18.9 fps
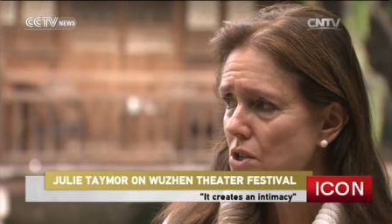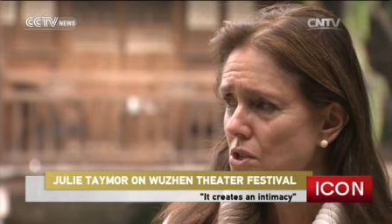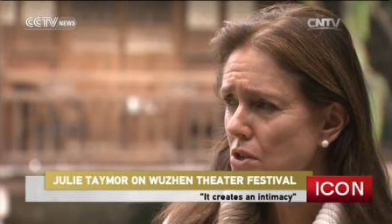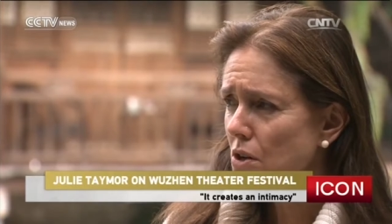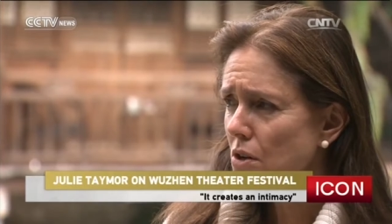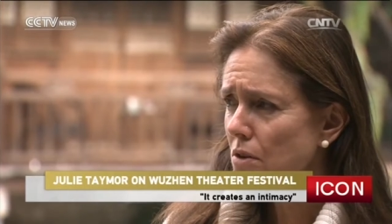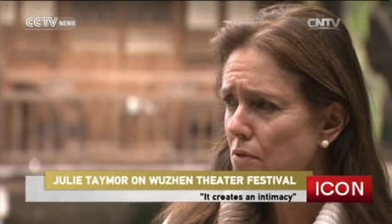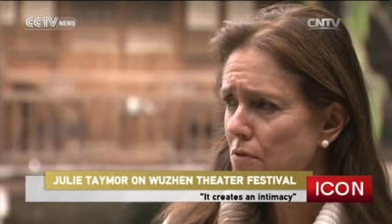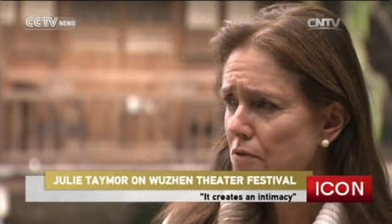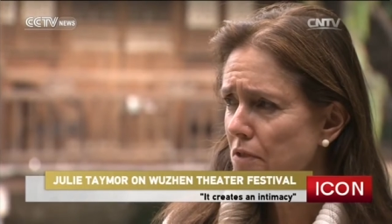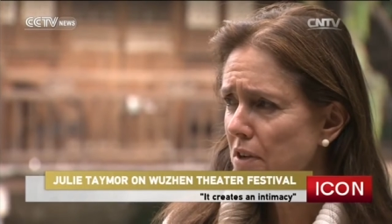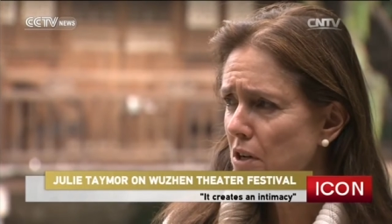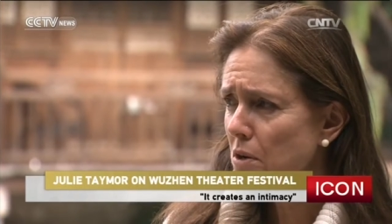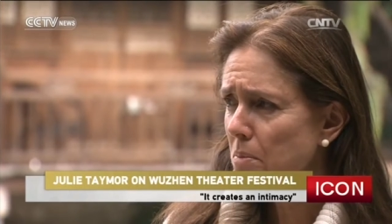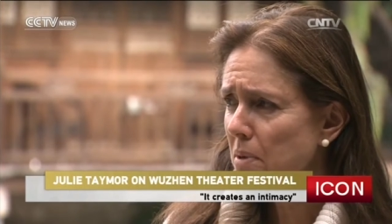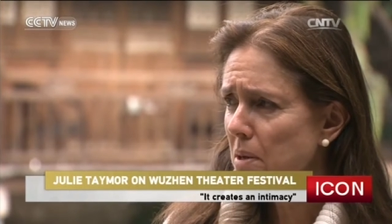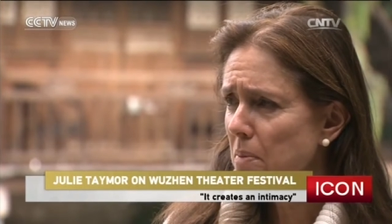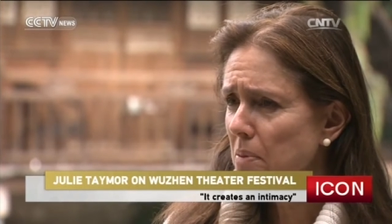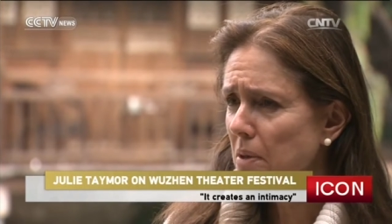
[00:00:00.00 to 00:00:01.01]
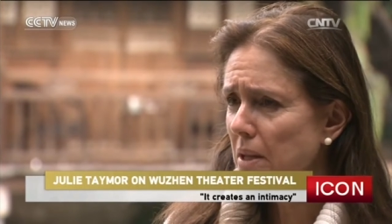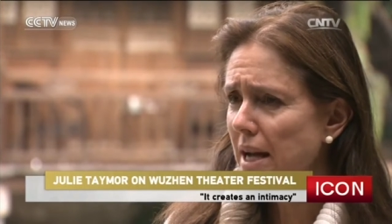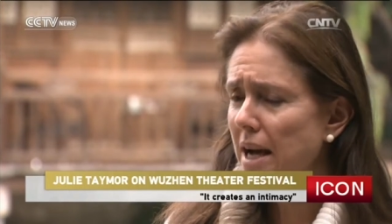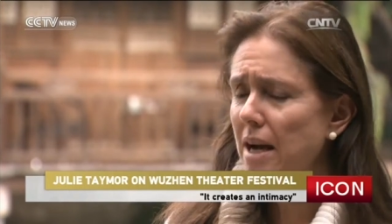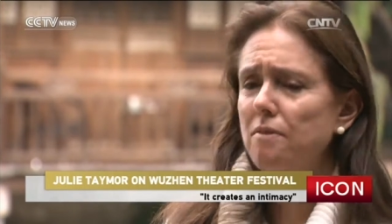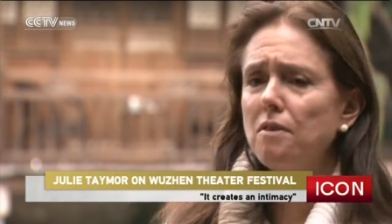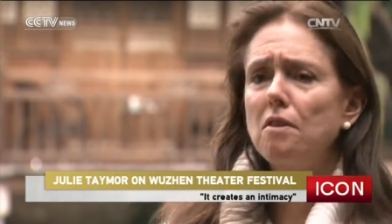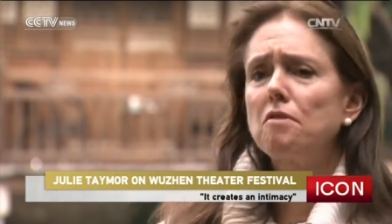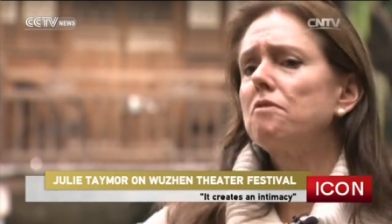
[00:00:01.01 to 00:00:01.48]
a certain fear people
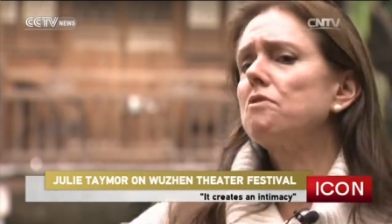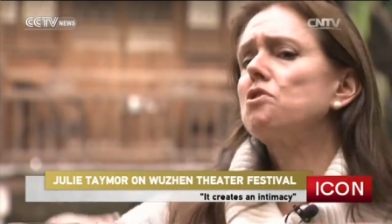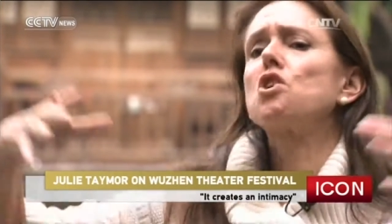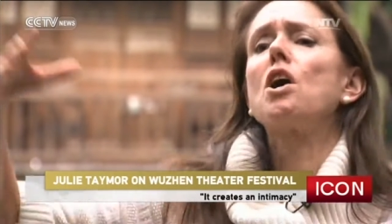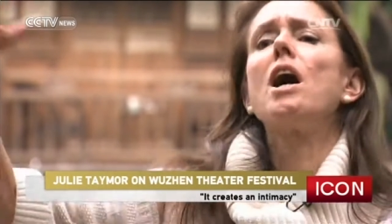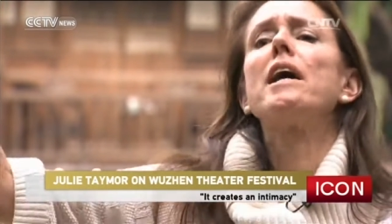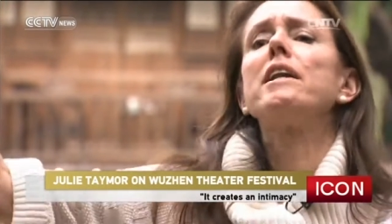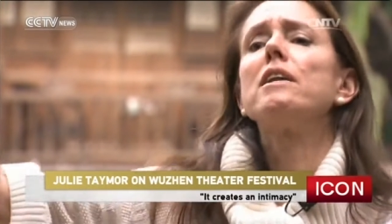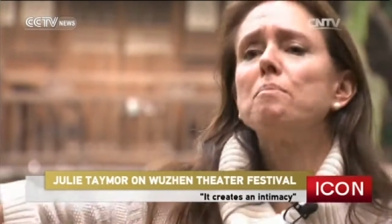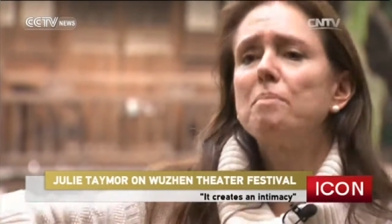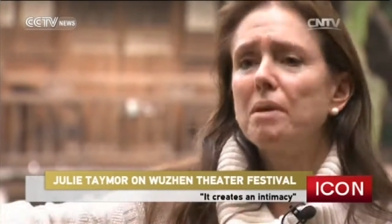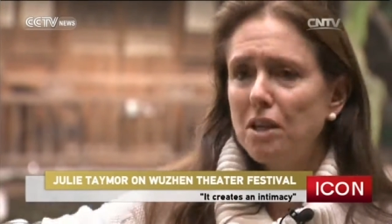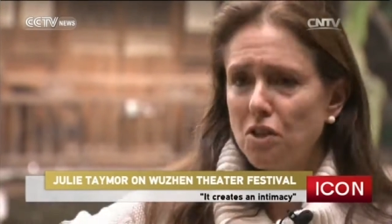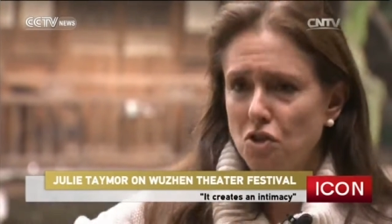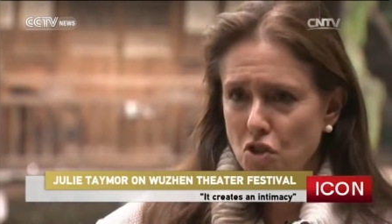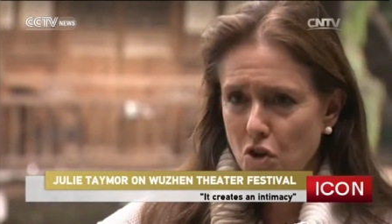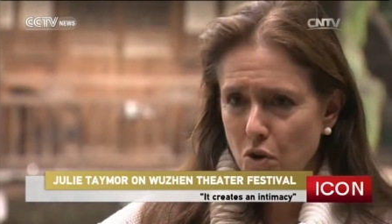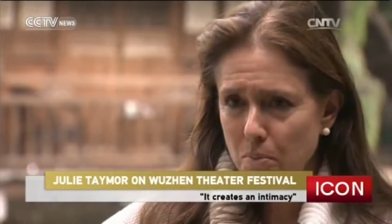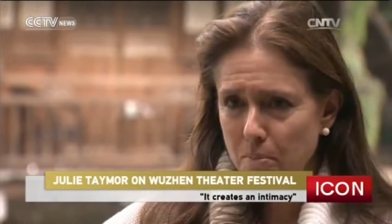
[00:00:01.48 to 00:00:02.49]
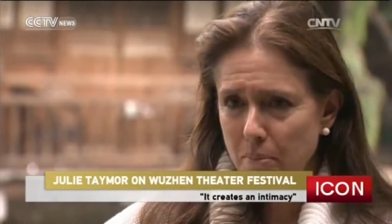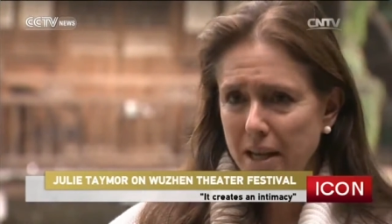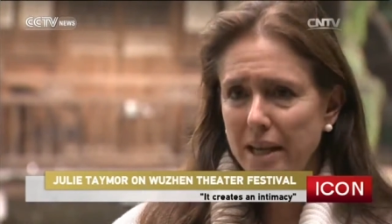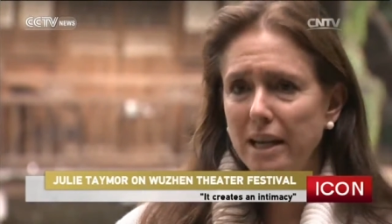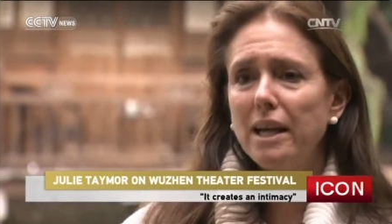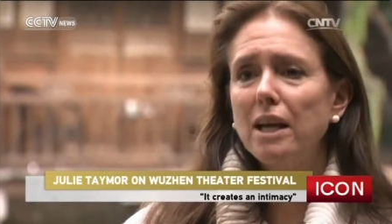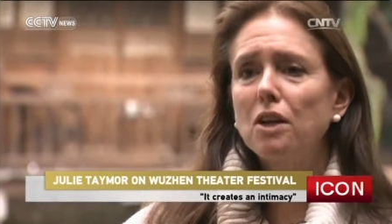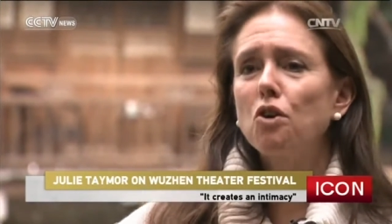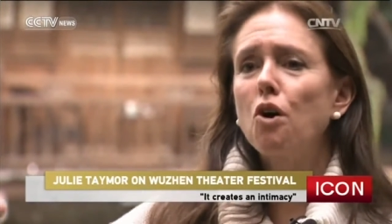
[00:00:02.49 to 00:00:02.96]
have of China being so
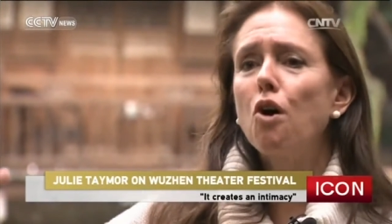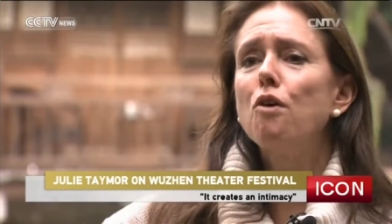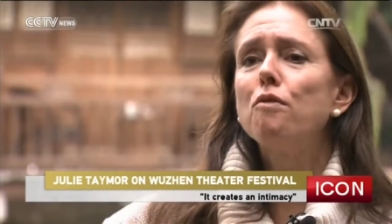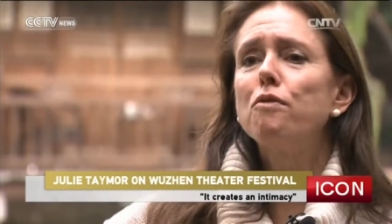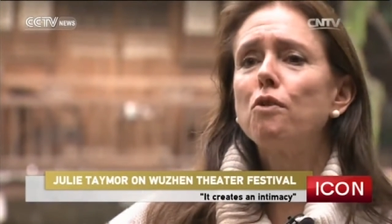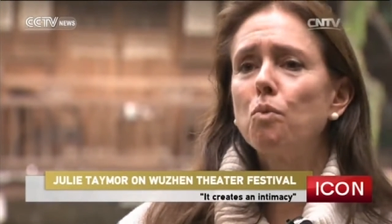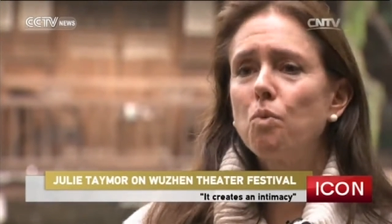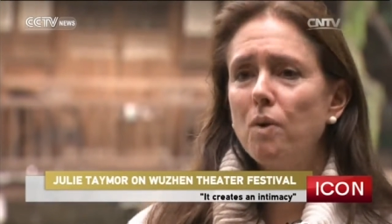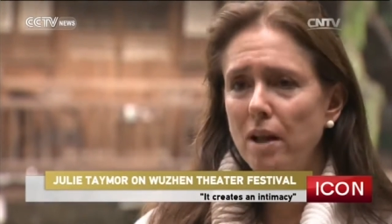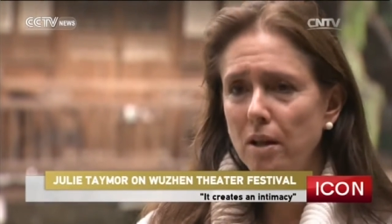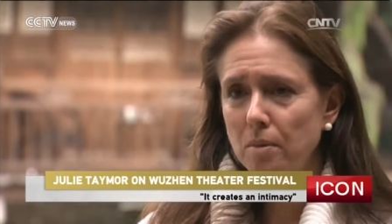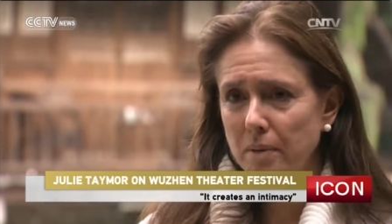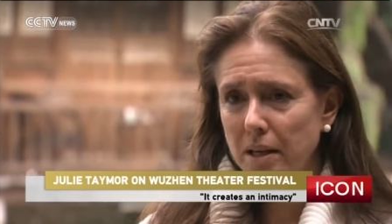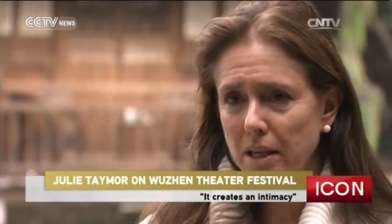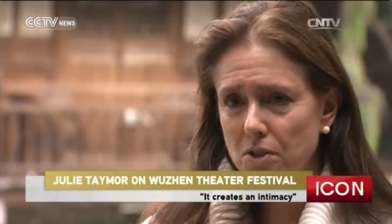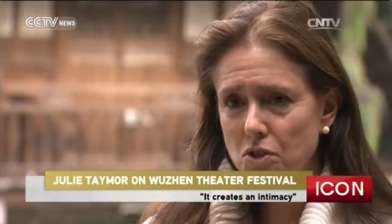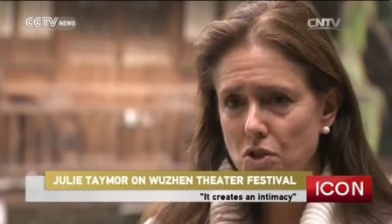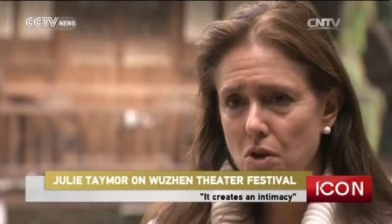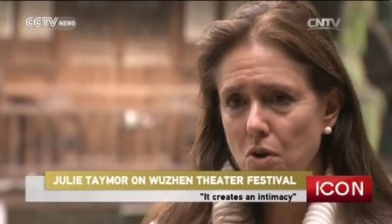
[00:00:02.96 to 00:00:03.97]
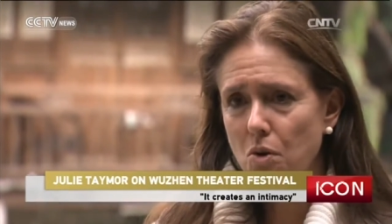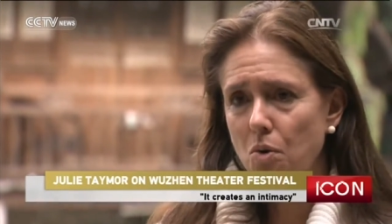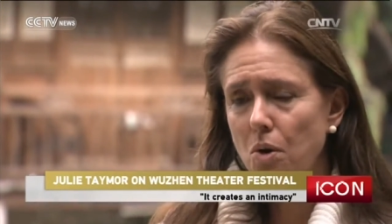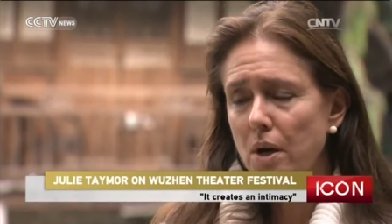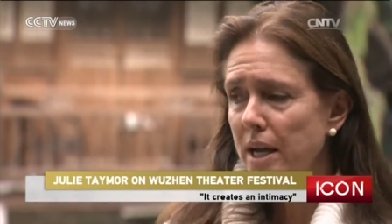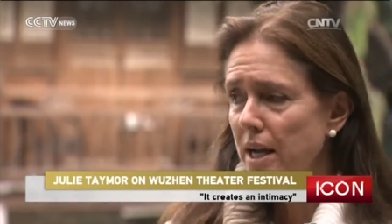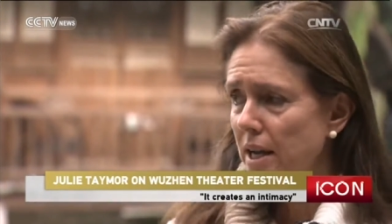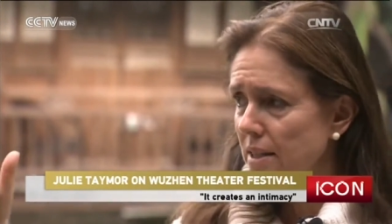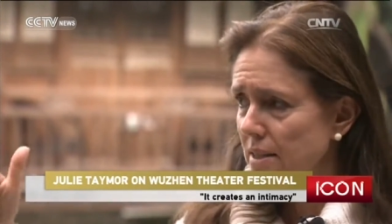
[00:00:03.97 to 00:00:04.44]
big and overwhelming. So
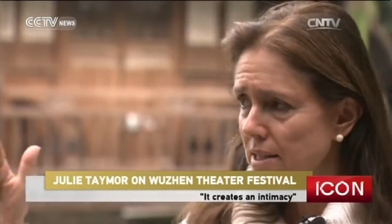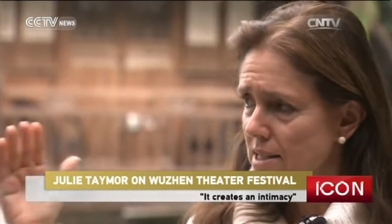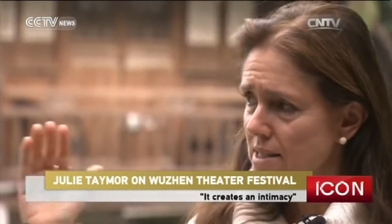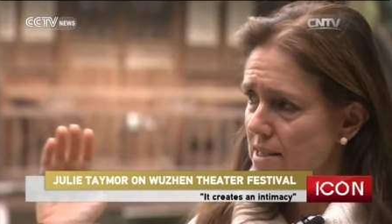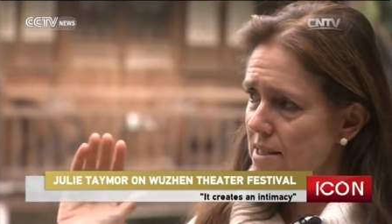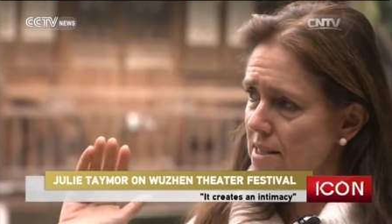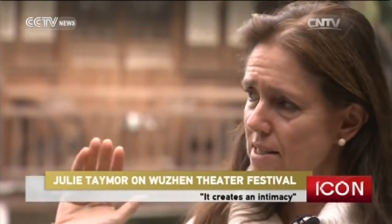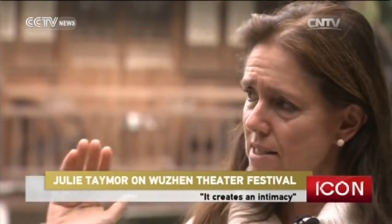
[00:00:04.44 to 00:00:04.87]
this,